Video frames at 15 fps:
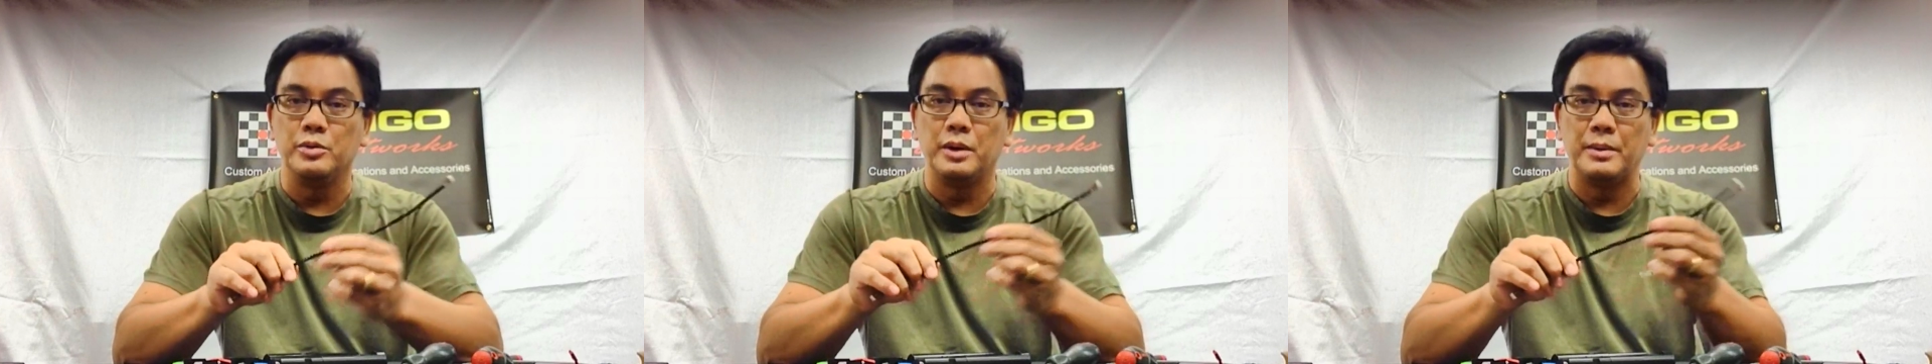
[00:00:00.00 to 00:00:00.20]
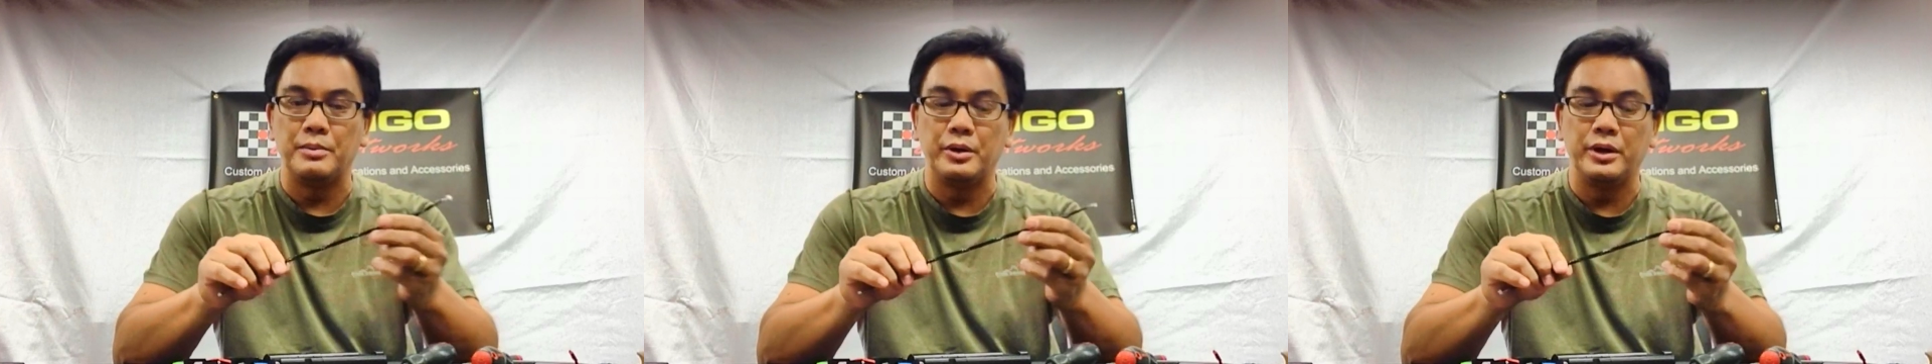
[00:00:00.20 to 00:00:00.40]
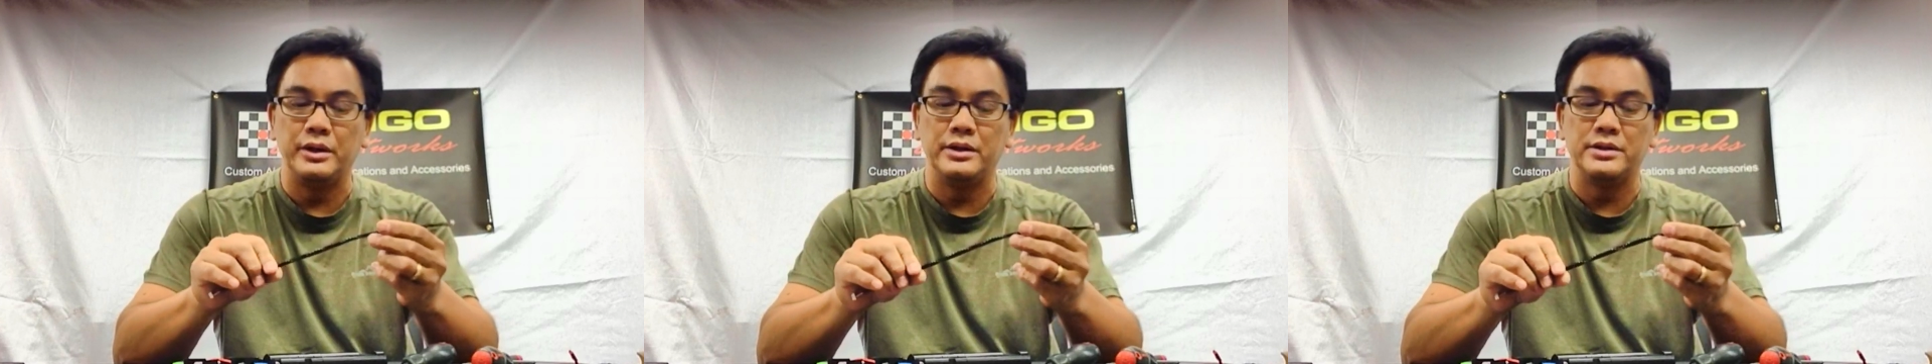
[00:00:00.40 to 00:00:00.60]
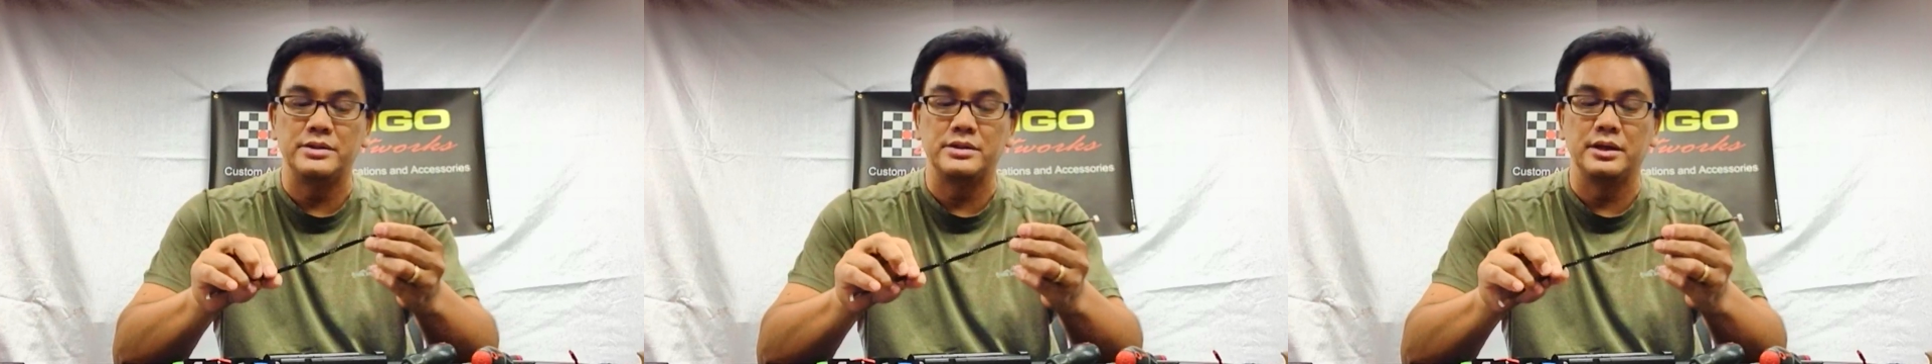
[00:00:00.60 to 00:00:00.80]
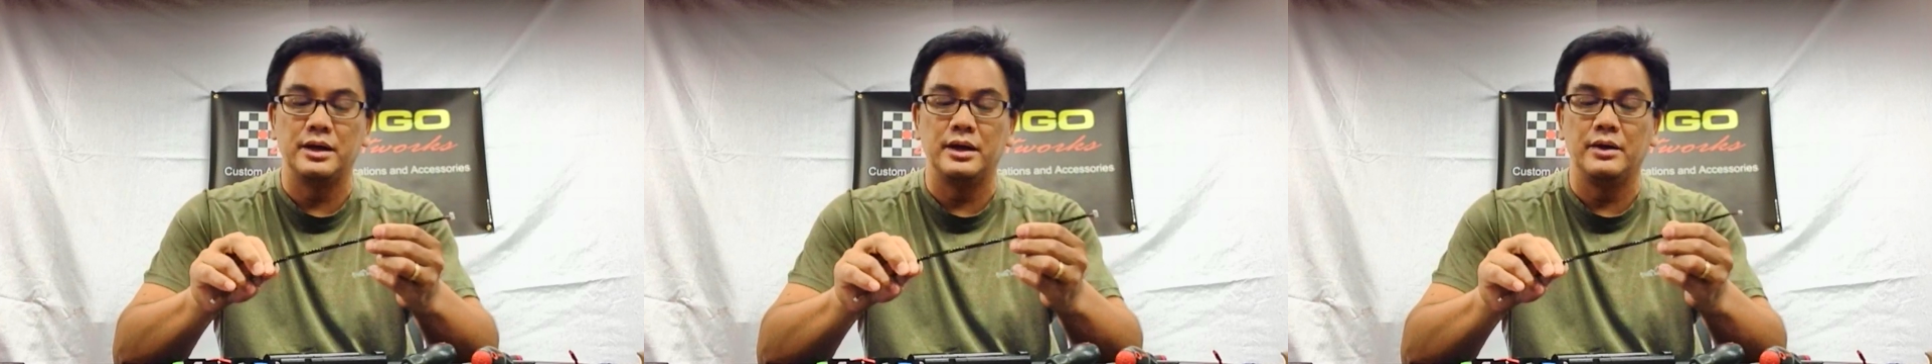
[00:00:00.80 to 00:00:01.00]
by putting
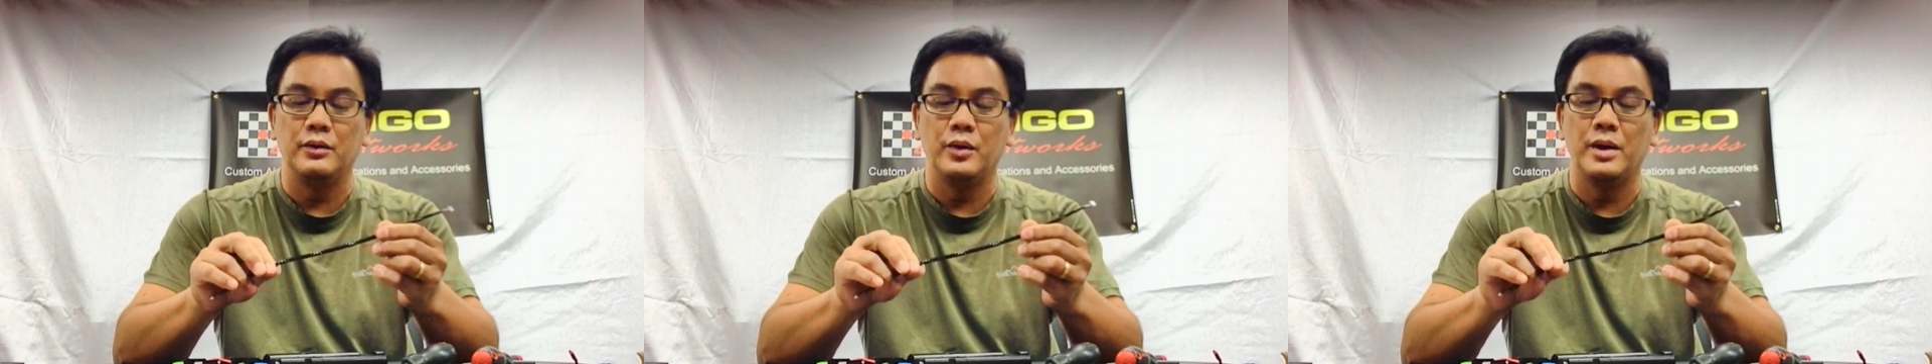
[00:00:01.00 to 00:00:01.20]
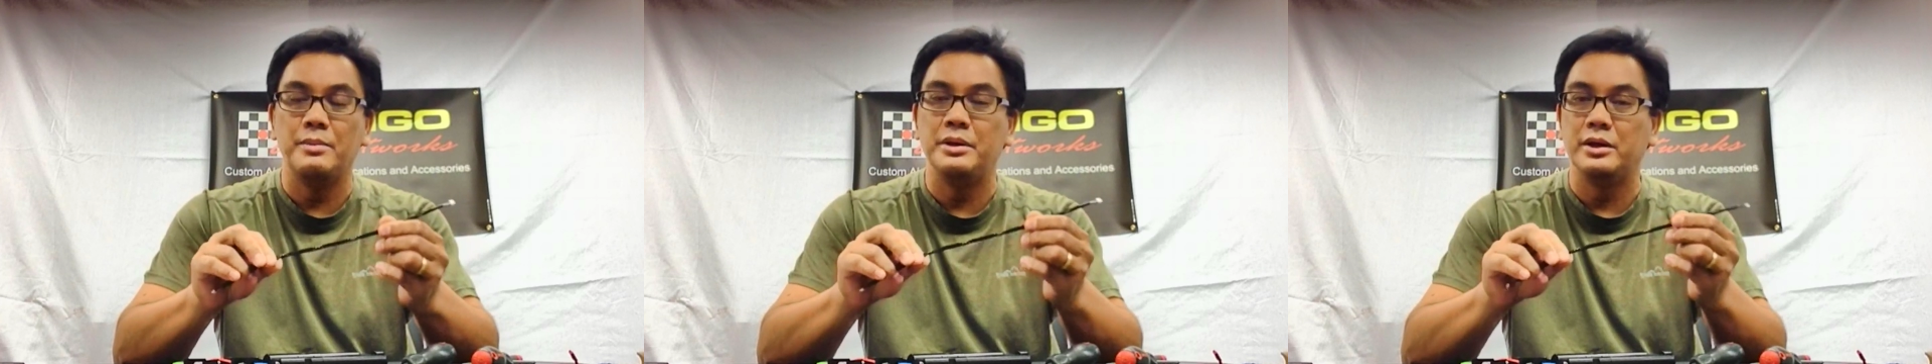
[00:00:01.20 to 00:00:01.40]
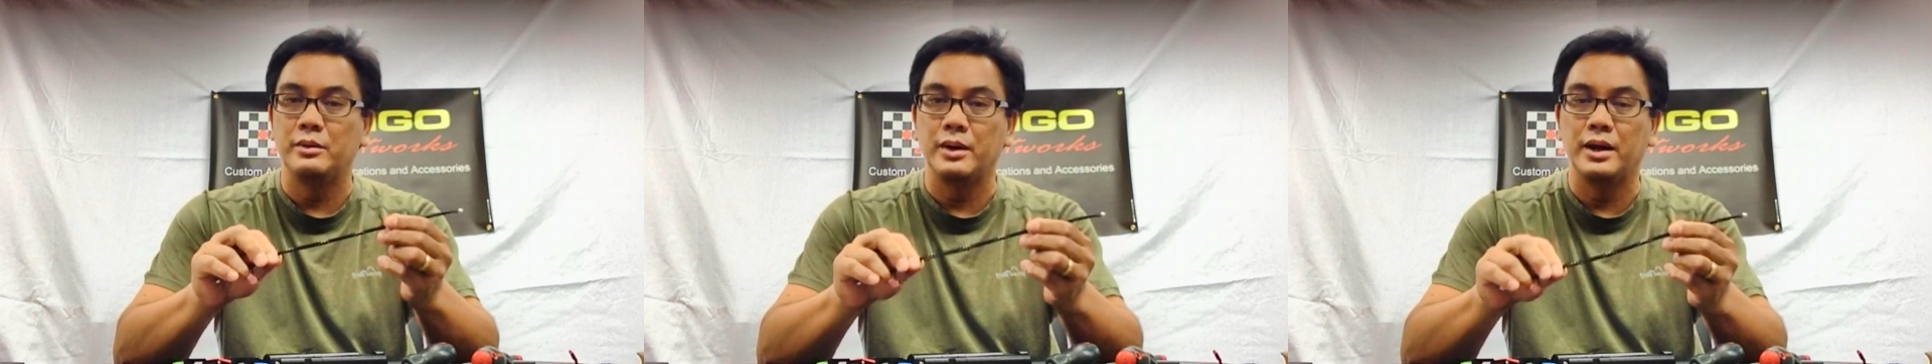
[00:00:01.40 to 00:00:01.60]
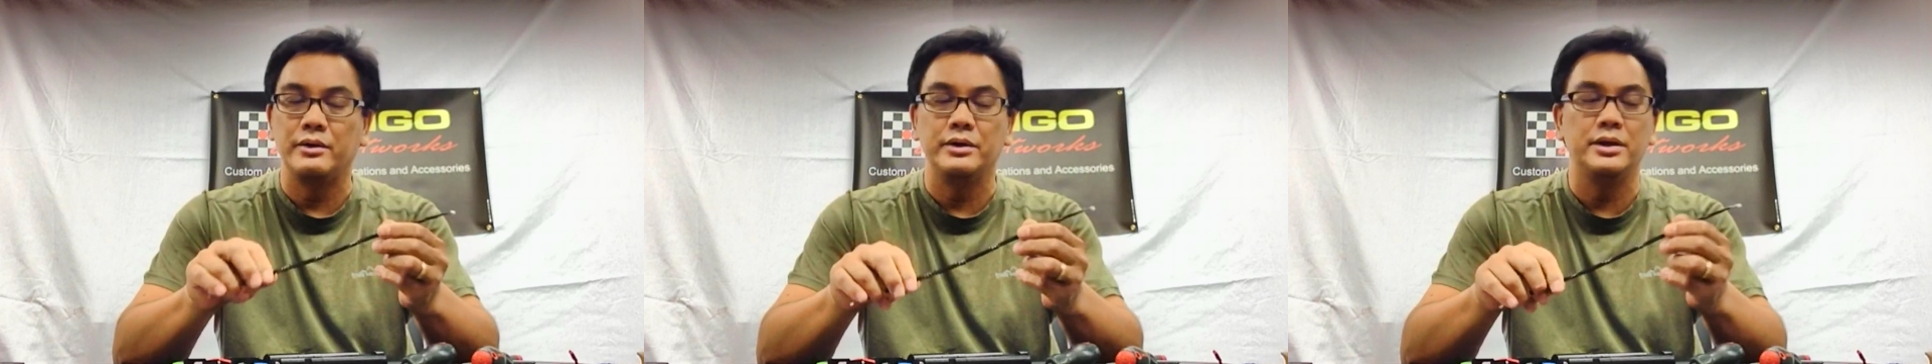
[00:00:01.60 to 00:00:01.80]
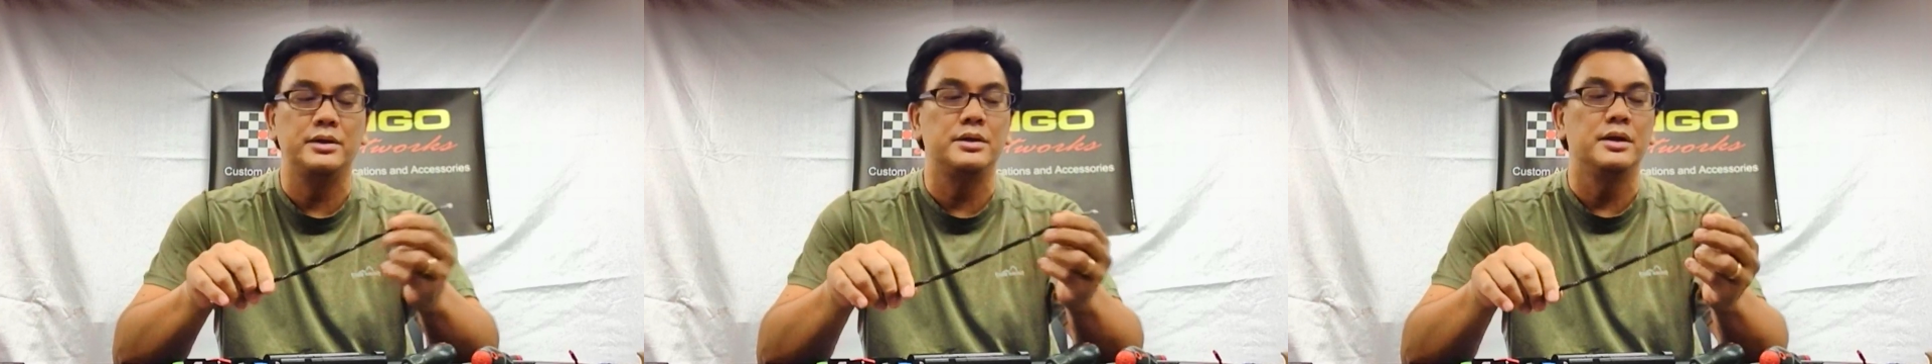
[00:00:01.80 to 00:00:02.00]
this webbing
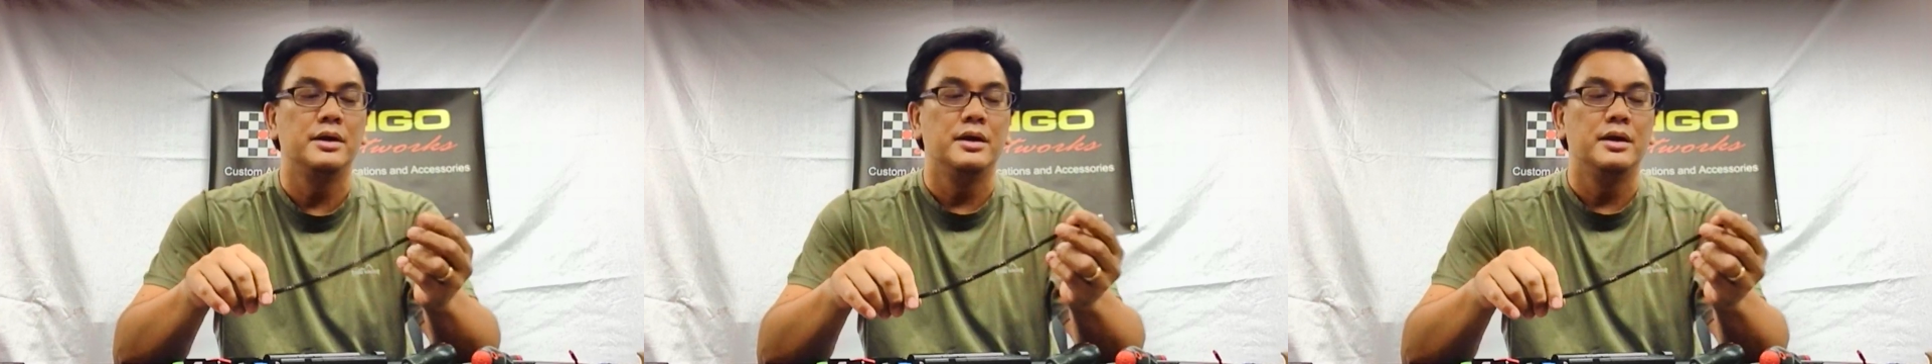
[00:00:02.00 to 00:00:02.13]
around it,